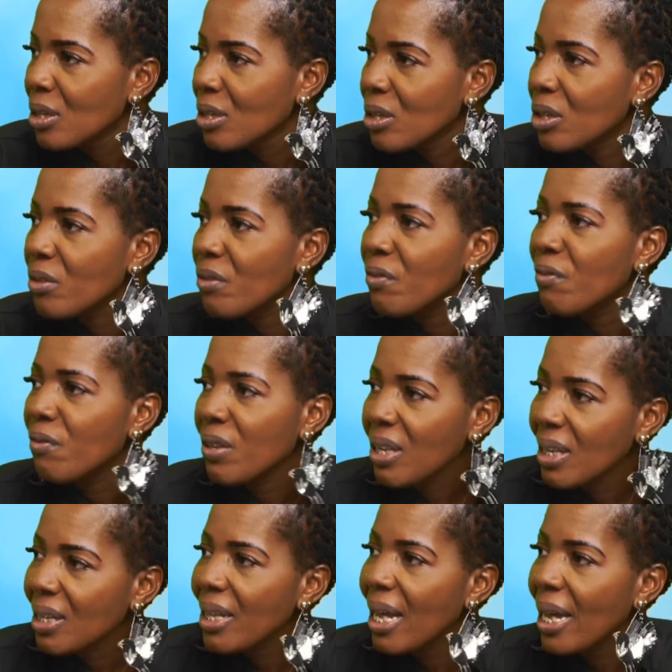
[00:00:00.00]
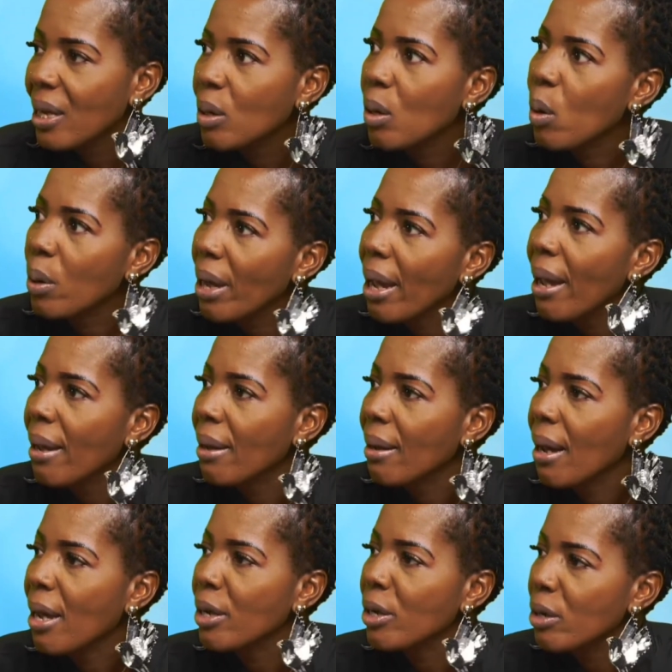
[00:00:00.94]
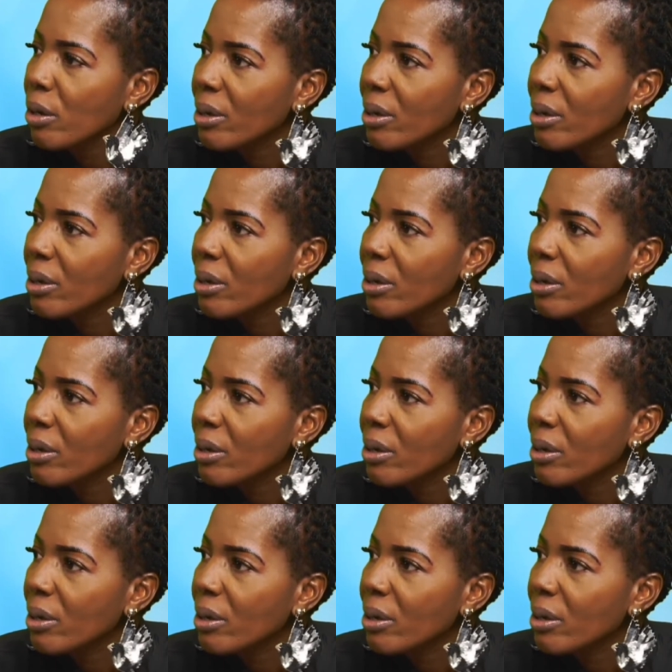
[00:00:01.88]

to feel like, okay, I could,